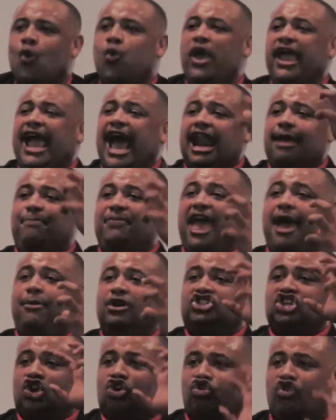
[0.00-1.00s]
we got to be able
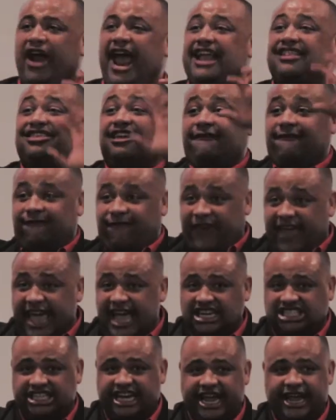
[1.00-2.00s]
to create the
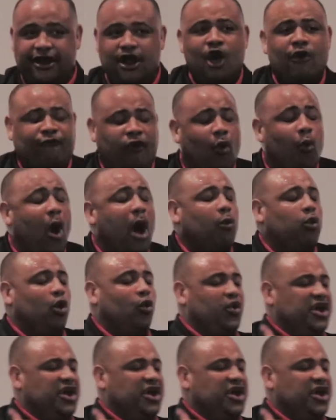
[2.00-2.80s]
vision for what we're